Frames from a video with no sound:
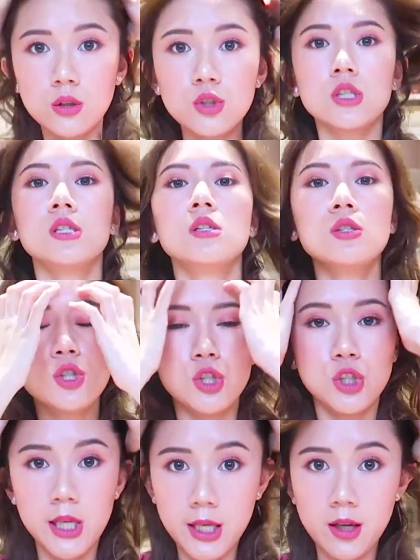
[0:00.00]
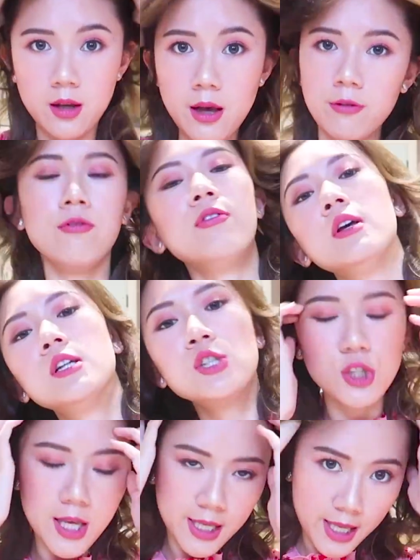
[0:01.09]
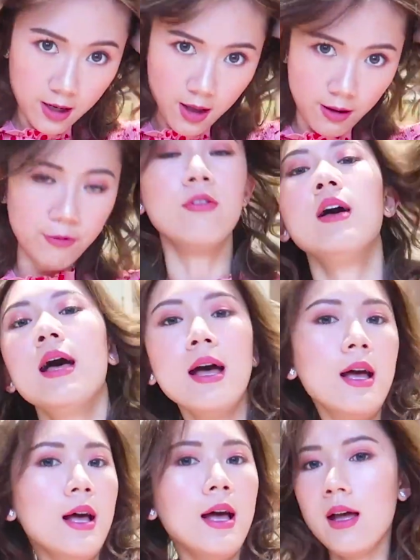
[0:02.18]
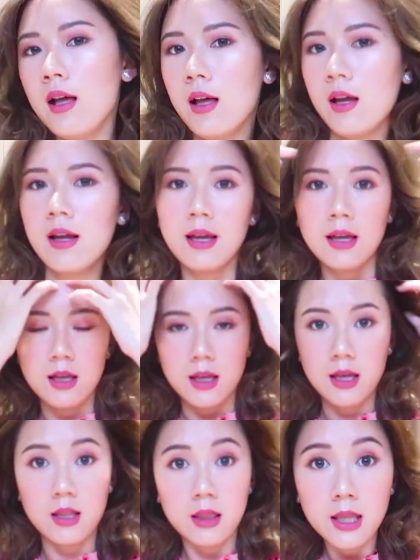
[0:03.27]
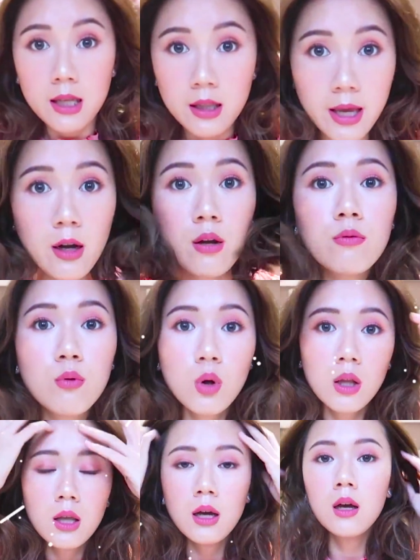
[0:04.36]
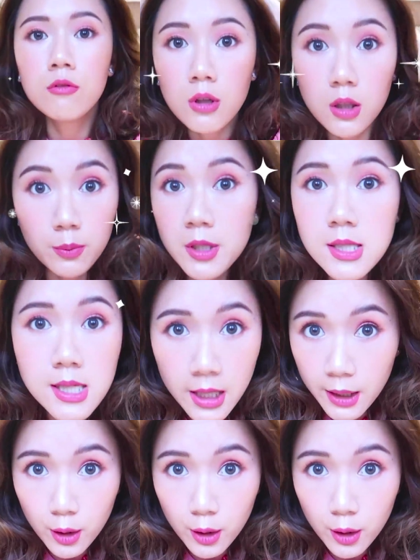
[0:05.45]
then you just shake it off. Shake it off. And then there, voila, voluminous